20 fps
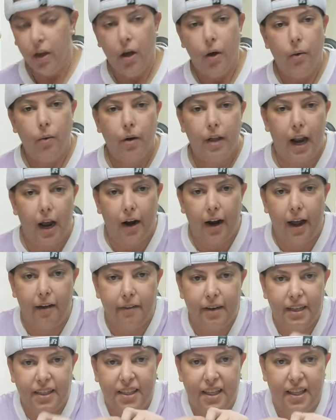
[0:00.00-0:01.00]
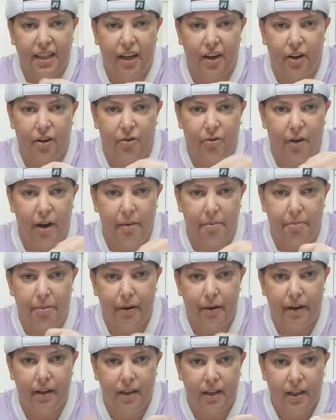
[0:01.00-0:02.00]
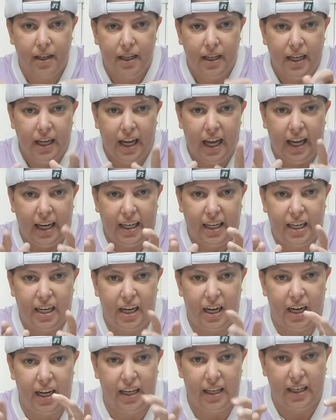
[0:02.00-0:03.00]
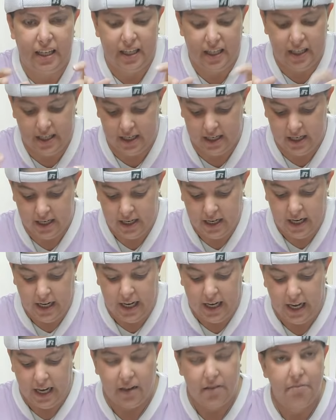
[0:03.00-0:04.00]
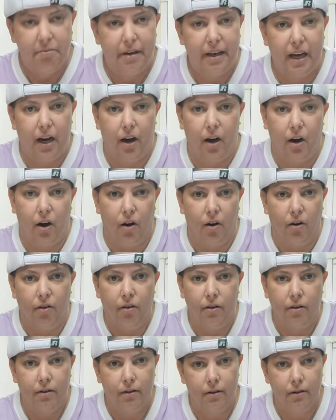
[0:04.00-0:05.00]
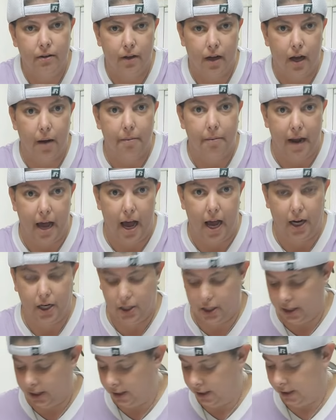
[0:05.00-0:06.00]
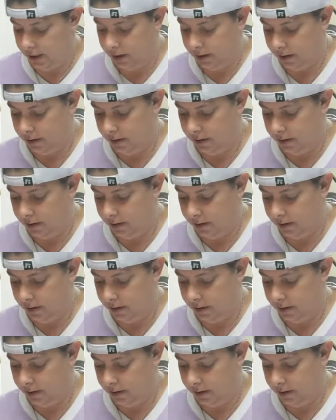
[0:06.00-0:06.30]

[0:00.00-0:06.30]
without having to sit there and rip and cut and be all obnoxious,